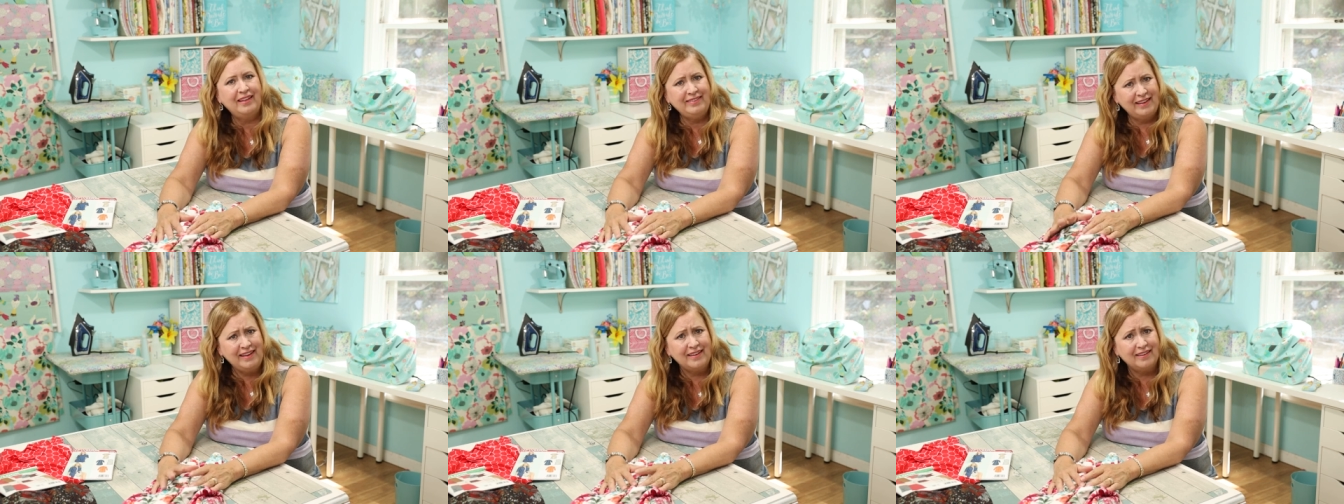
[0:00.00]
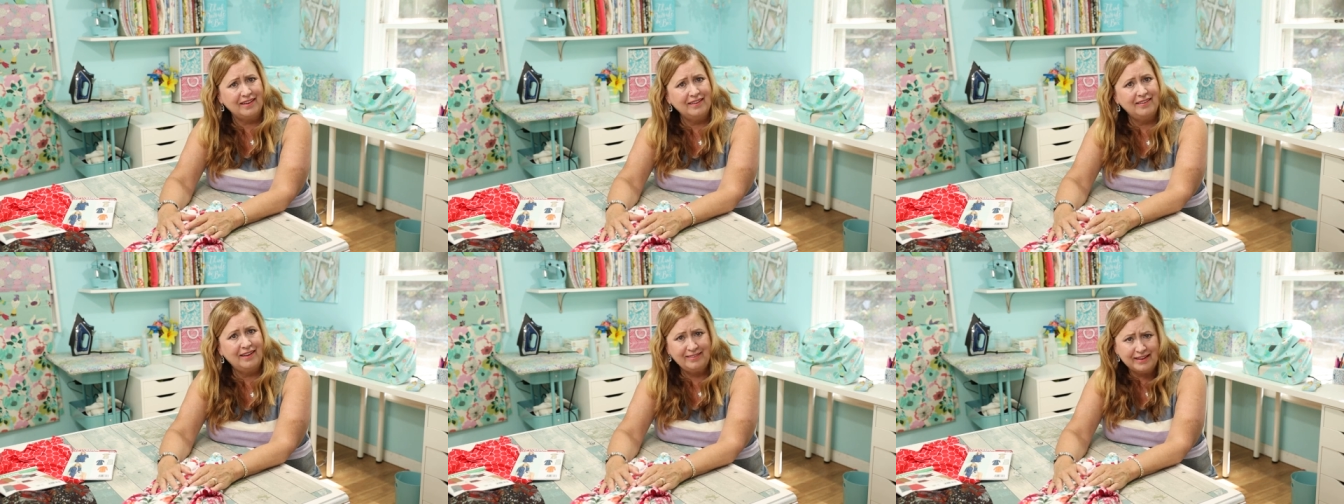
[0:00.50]
That's it.
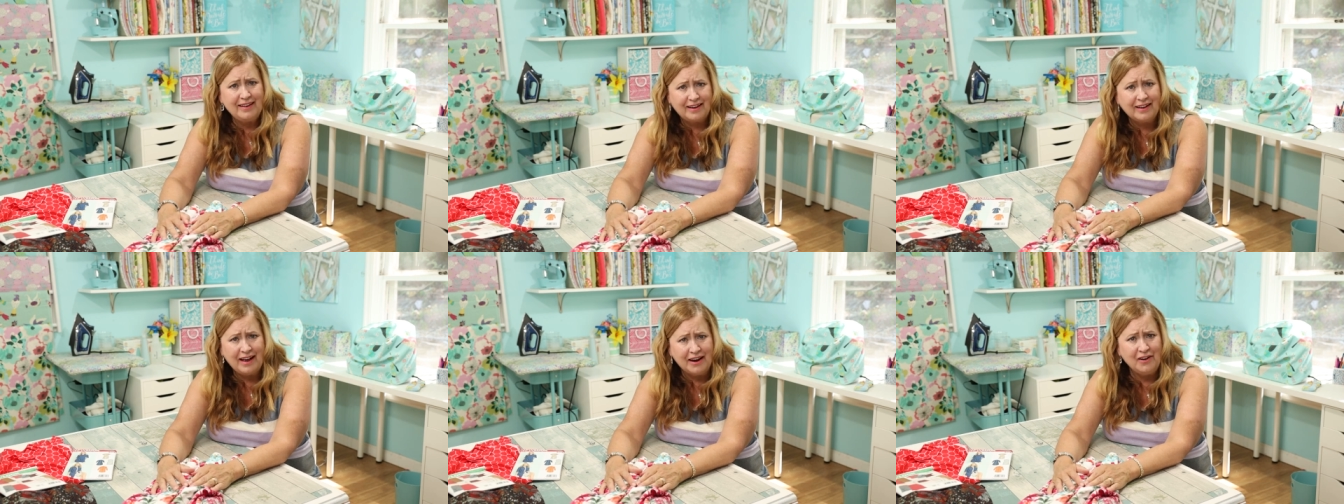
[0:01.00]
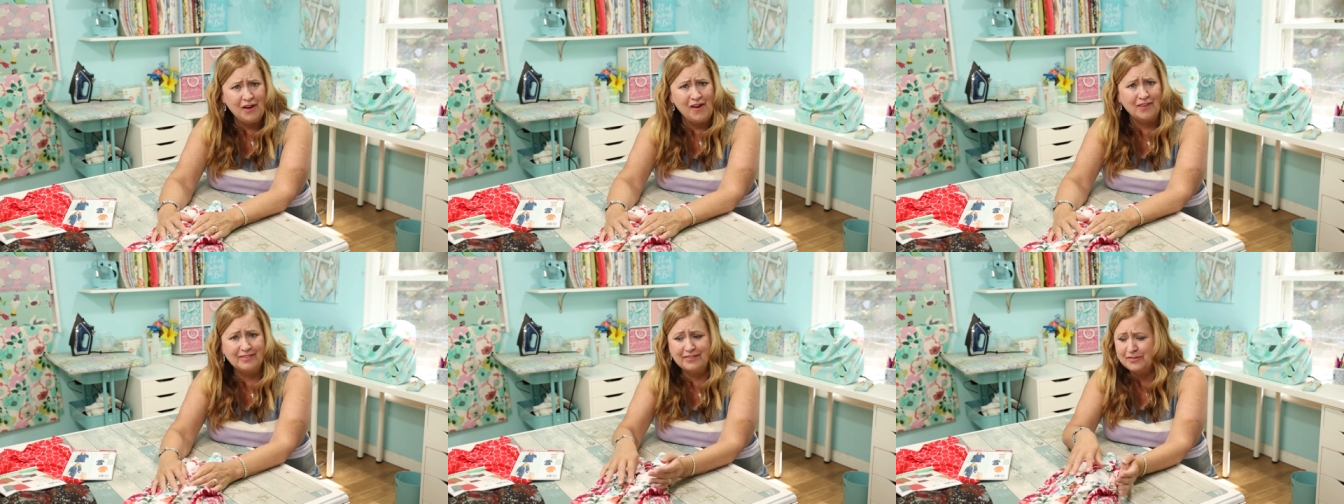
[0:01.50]
That's it. I got it
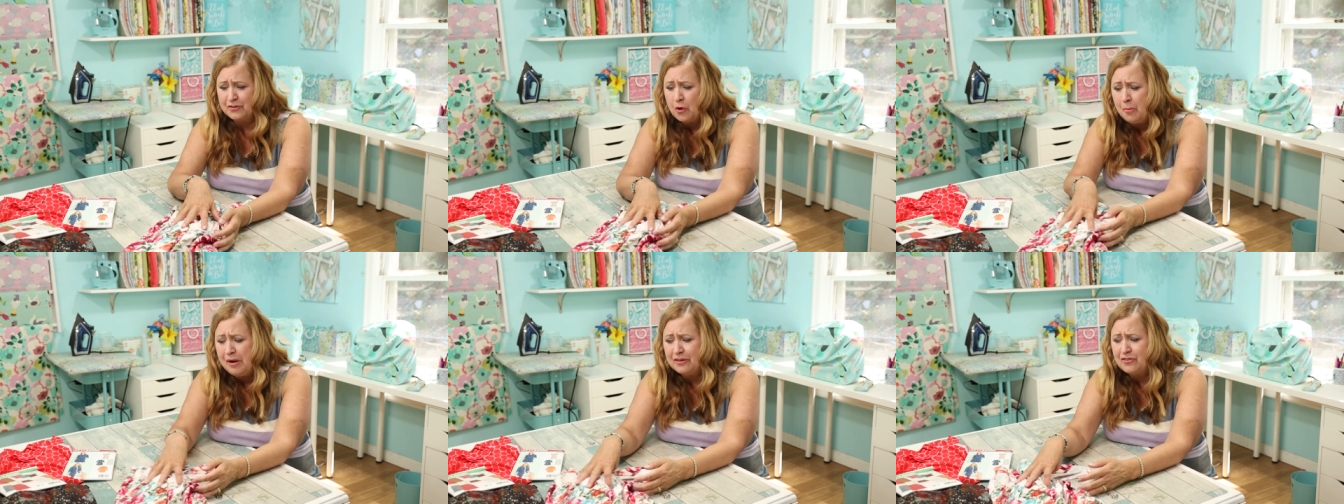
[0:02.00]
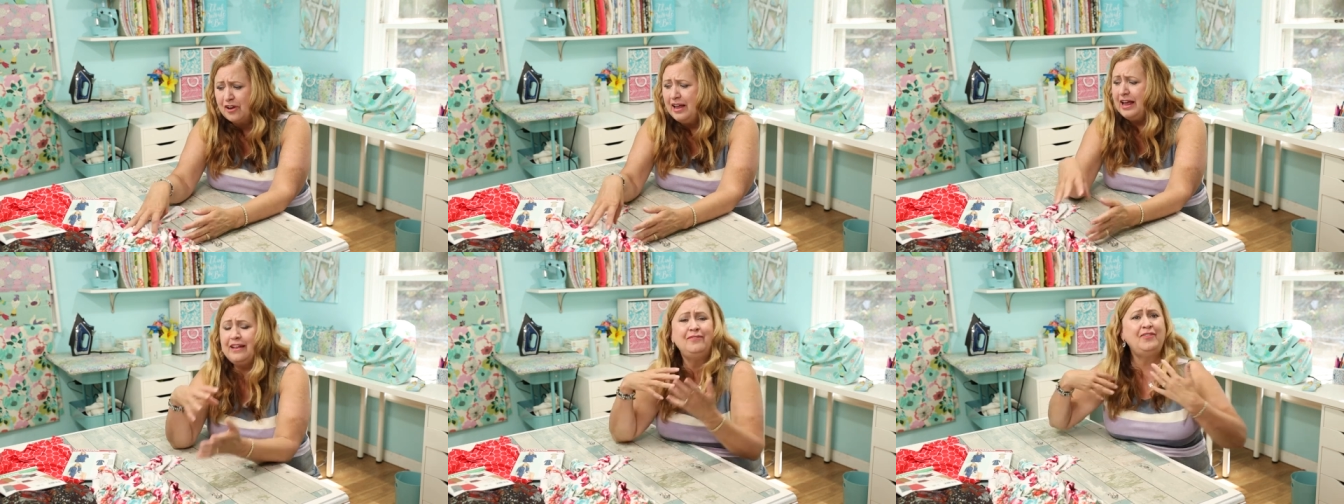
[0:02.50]
all. There's so much.
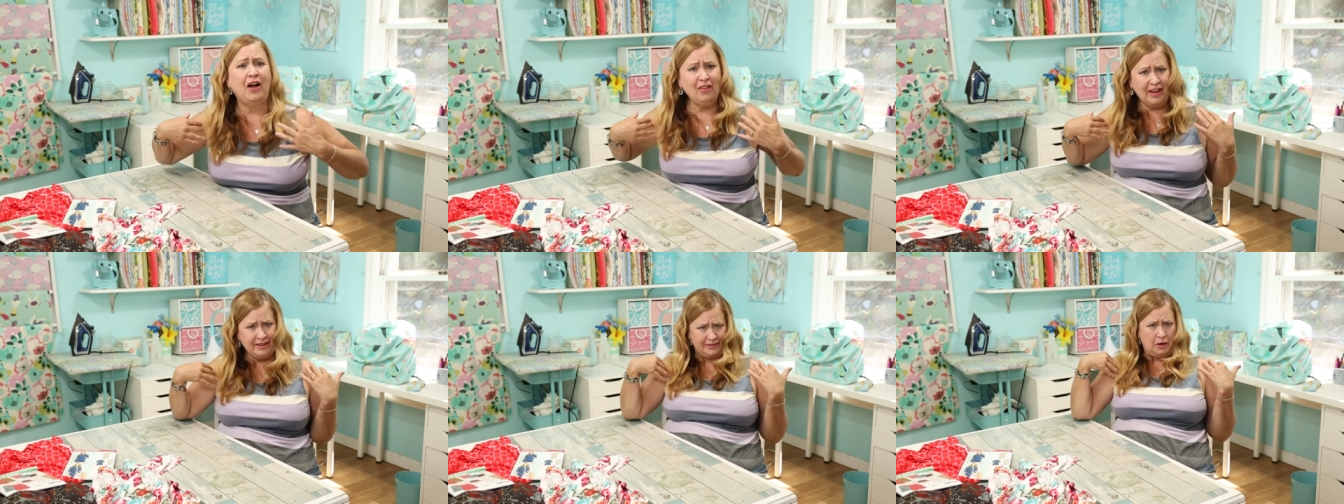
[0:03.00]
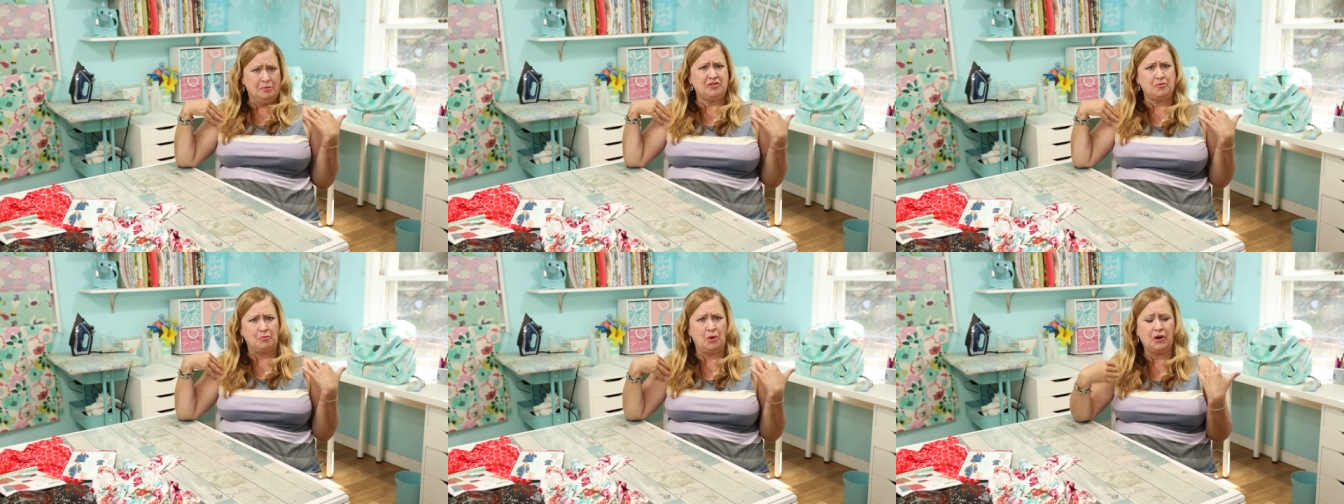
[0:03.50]
It felt like so
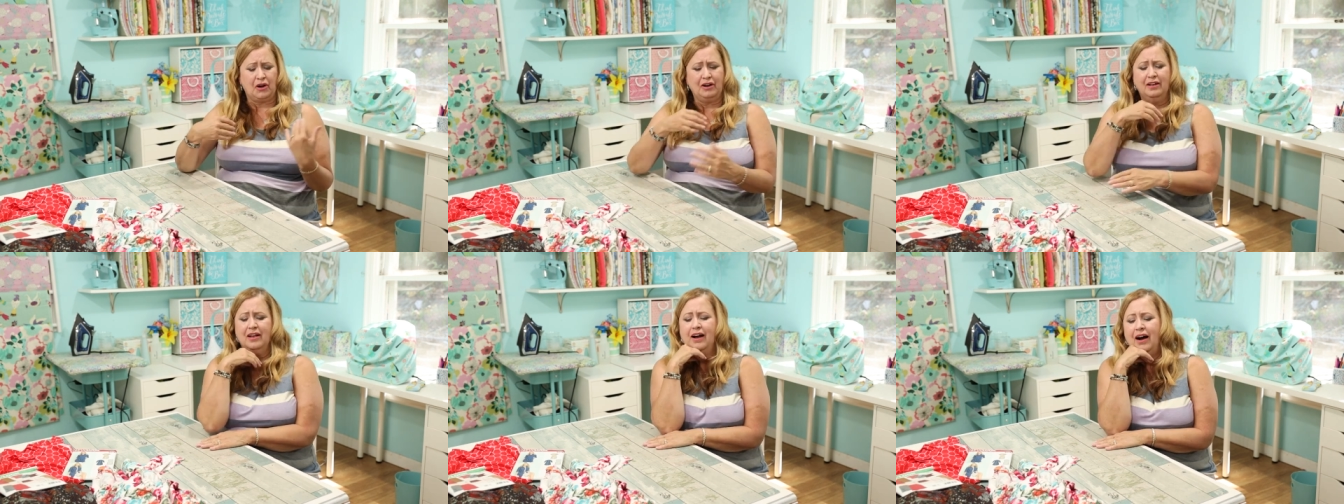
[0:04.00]
much more.